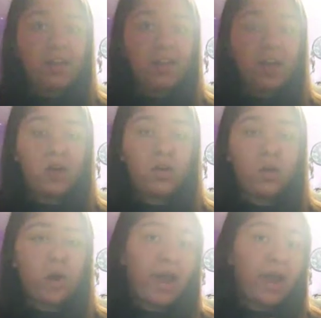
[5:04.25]
to sell,
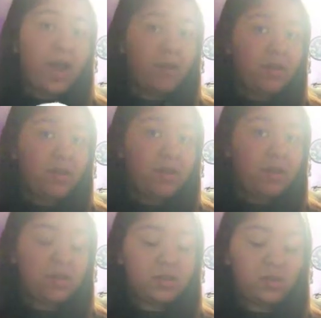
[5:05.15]
or I haven't
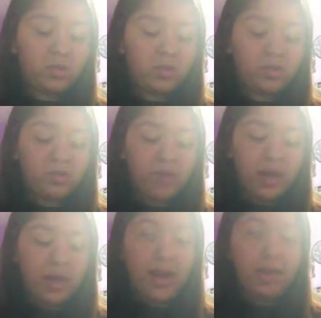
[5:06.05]
sold them
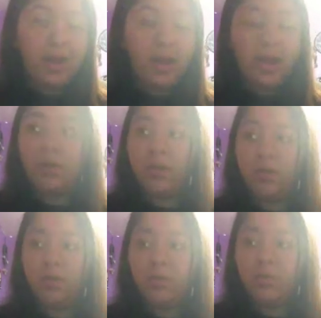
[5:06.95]
yet. I haven't had anybody
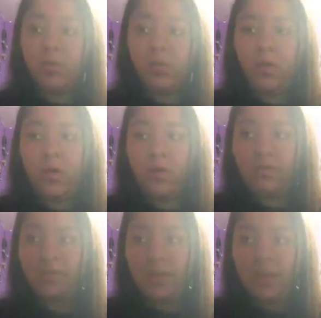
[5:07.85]
who's been wanting them.